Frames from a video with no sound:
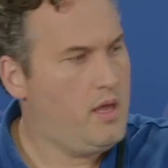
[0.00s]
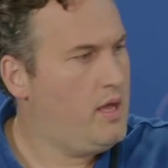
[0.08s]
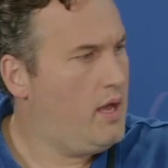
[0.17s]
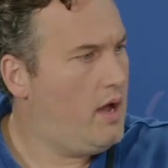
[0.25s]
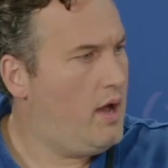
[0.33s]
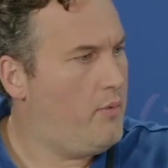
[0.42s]

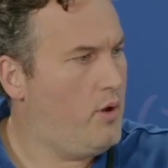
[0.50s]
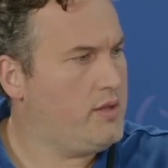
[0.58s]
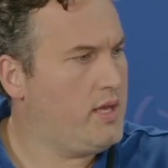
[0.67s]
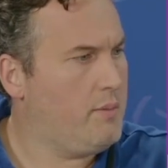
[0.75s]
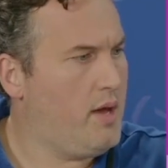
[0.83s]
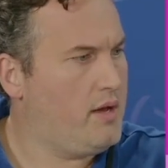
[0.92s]
The only
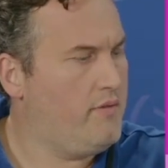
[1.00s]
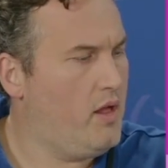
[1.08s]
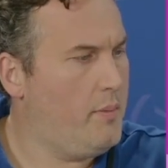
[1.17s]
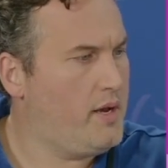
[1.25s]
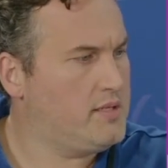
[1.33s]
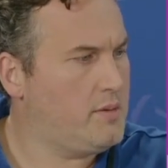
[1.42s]
thing about
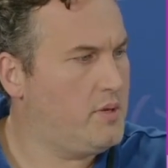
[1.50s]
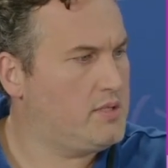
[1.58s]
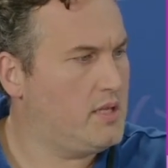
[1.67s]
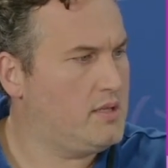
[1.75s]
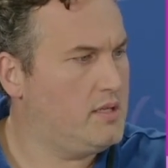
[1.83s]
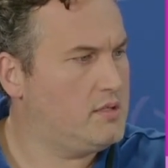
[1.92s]
development is I'm going to
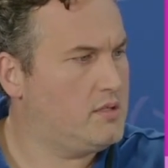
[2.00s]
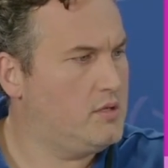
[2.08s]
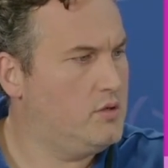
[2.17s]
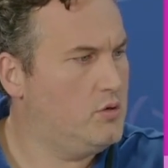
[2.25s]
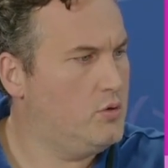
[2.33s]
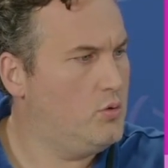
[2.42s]
set this
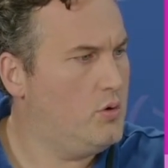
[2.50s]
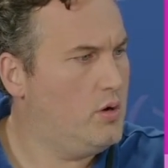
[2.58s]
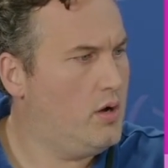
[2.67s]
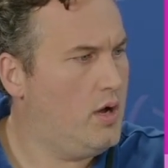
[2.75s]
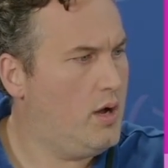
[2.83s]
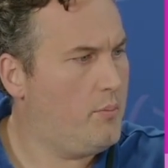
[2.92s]
to
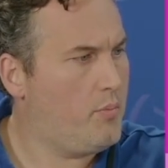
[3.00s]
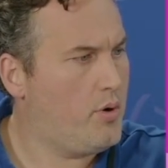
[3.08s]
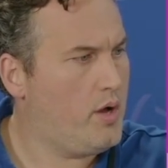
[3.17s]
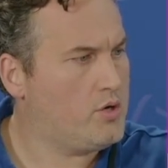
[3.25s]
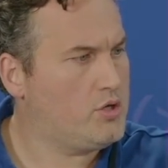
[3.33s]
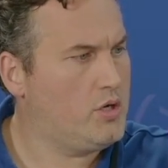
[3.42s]

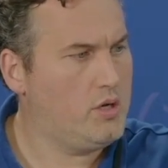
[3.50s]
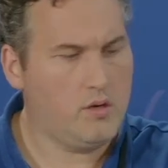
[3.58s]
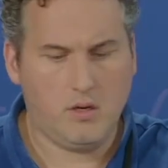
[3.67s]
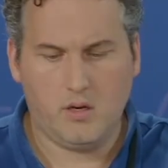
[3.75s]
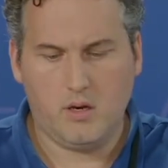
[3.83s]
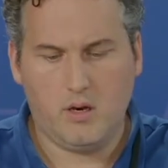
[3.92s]

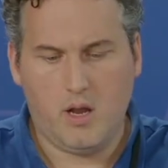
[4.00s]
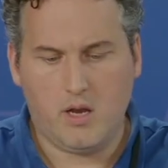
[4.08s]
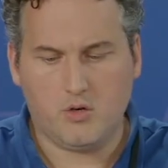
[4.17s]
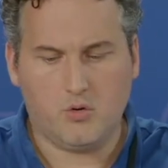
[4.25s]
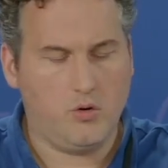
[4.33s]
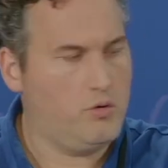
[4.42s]
production,
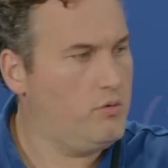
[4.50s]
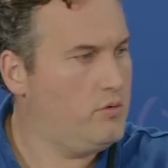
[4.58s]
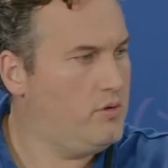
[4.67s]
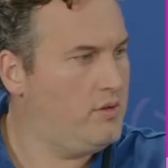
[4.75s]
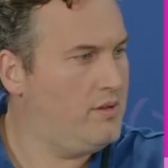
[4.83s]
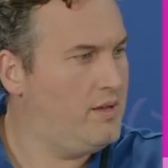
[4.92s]
not true,
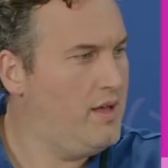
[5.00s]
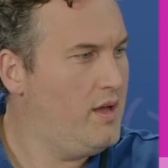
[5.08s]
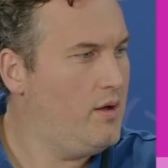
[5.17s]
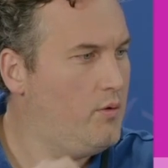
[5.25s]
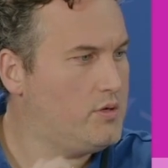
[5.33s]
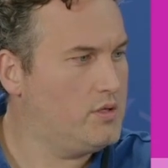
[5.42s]

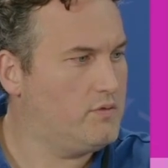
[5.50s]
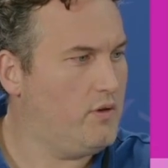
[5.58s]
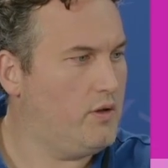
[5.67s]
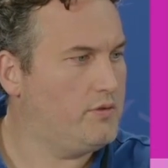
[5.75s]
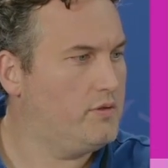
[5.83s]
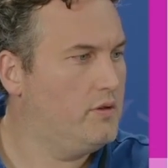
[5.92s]
which is false.